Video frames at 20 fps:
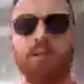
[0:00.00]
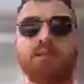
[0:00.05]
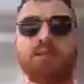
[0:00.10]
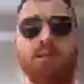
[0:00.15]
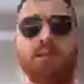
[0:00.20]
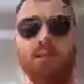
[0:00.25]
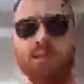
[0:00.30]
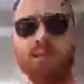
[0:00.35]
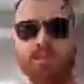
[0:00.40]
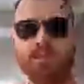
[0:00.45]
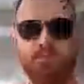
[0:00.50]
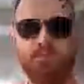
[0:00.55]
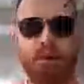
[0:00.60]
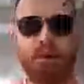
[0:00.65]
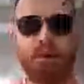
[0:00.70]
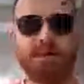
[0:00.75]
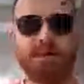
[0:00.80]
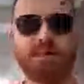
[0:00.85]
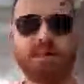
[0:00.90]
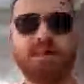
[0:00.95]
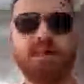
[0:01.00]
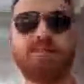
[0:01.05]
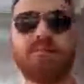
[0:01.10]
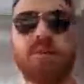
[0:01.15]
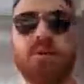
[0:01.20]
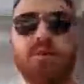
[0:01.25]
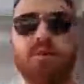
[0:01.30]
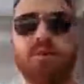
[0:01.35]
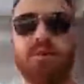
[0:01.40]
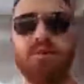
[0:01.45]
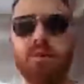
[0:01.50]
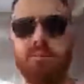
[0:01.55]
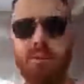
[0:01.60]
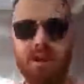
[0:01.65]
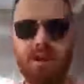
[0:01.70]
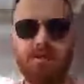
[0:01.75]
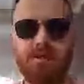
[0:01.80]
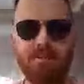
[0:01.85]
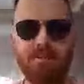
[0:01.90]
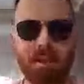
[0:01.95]
Everyone, there's been some crazy stuff
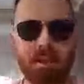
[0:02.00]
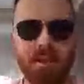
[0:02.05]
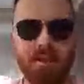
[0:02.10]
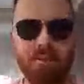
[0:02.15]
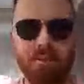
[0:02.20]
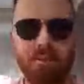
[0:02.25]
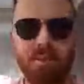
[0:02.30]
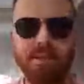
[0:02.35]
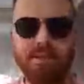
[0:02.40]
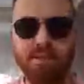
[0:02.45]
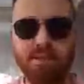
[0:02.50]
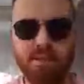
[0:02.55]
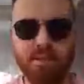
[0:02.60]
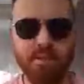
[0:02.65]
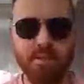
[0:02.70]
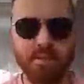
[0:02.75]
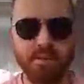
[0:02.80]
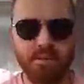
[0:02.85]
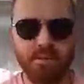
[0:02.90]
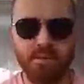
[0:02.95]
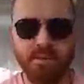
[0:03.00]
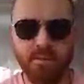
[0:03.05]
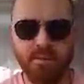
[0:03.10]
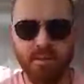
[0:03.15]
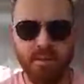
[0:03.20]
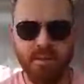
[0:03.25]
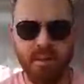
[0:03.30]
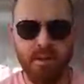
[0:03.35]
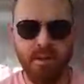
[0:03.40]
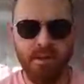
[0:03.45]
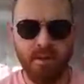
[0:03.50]
going on in the background here with pigeons.